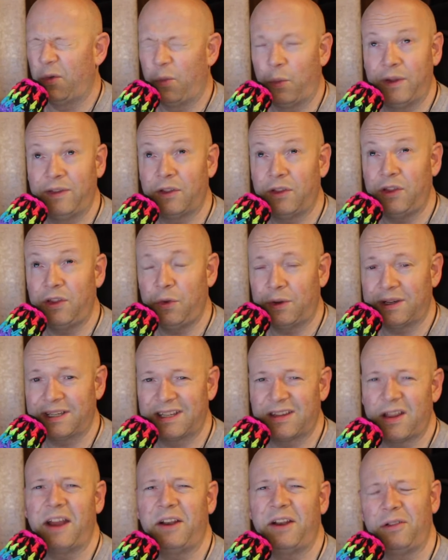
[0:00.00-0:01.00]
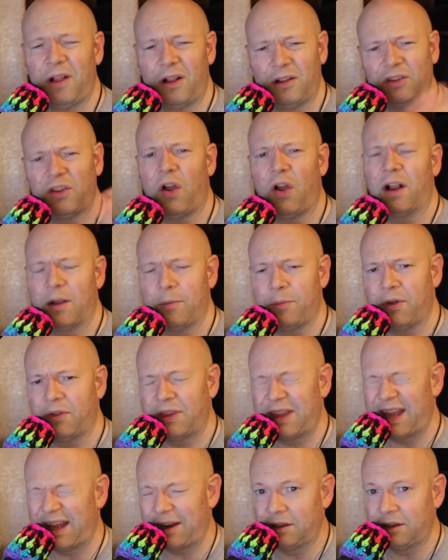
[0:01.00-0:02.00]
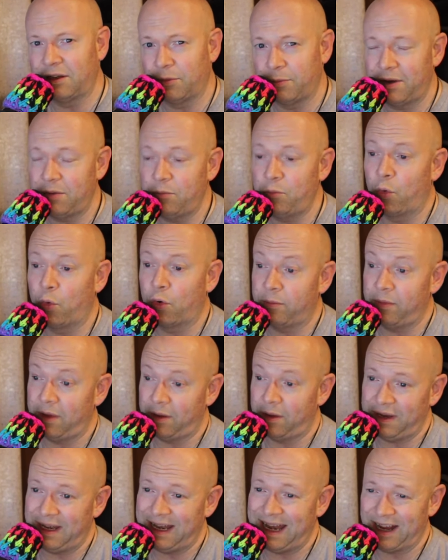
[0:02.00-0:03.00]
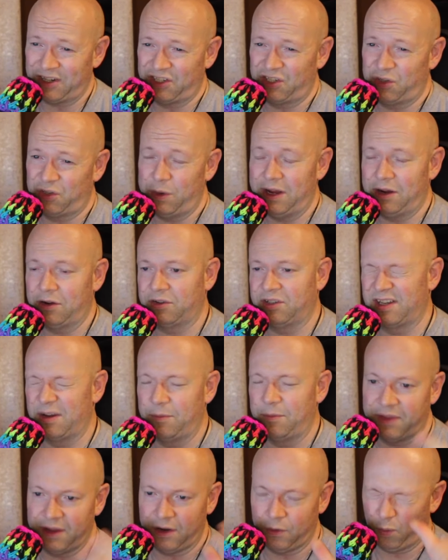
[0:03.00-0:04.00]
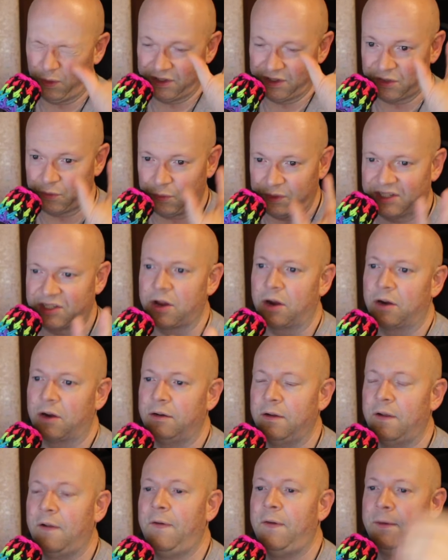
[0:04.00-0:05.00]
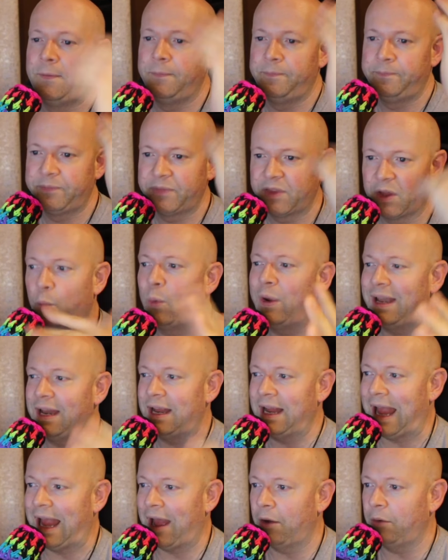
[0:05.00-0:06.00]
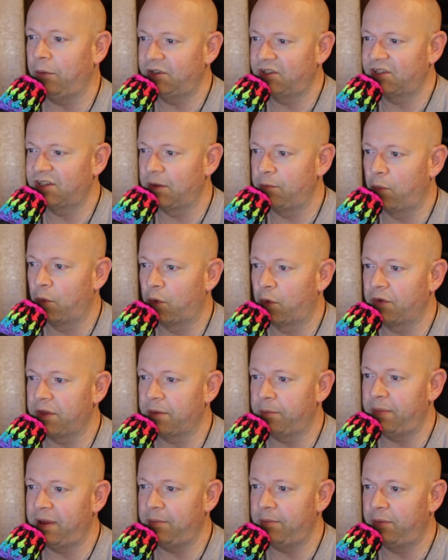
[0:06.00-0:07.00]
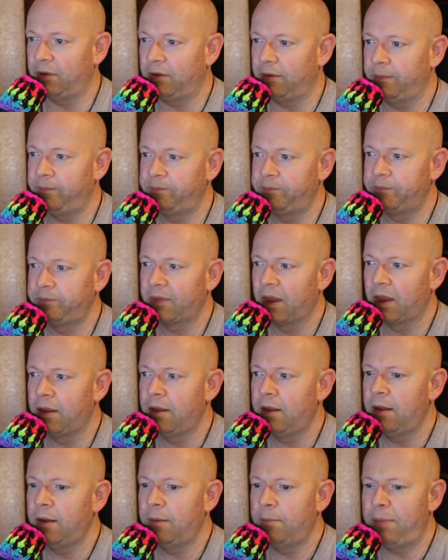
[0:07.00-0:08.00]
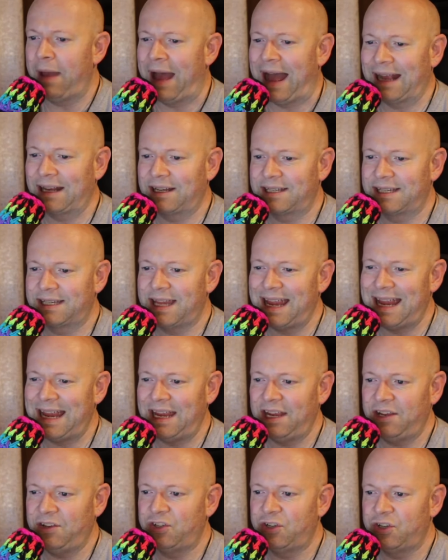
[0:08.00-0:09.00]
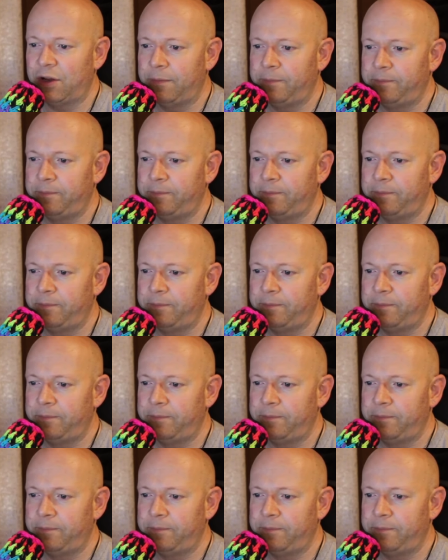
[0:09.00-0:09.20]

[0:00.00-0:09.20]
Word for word: win the U.S. title. I'll talk about that a little bit more maybe next week or something once we start weeding out some more of the people. Backstage,